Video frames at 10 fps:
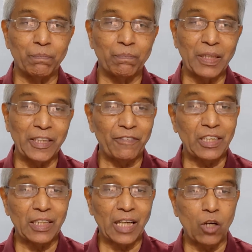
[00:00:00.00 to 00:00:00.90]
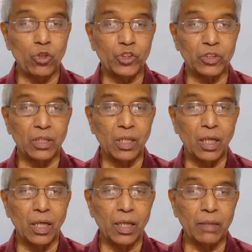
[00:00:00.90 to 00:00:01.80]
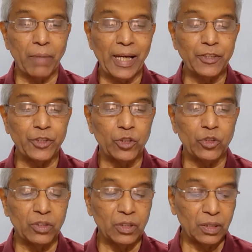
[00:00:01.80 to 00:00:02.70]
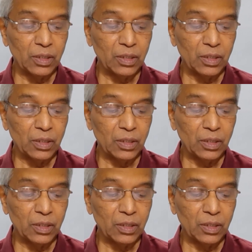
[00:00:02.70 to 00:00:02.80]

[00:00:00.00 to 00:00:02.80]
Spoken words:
But if it growls and bites you,